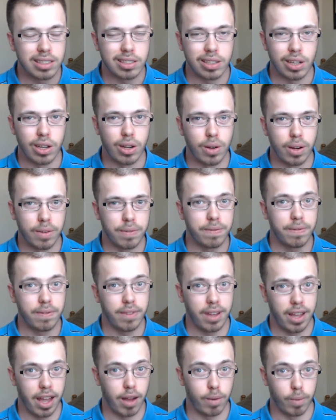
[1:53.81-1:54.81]
So
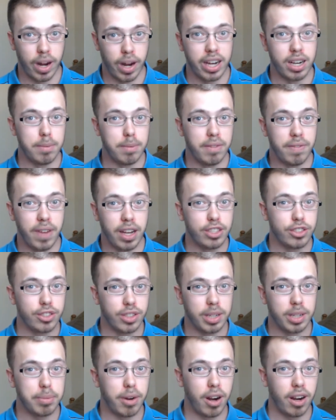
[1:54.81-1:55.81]
if a random
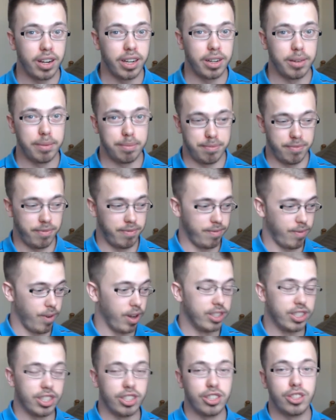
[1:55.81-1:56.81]
adventuring party
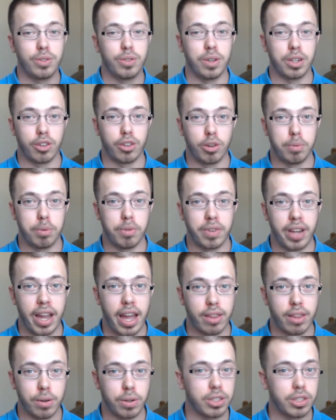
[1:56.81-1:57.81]
runs into a group of
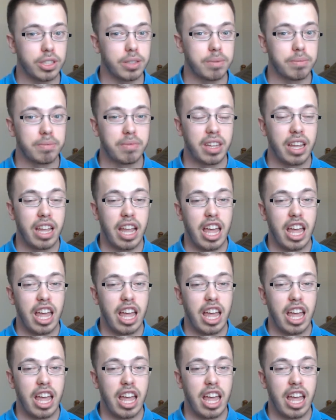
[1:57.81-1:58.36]
gatherers,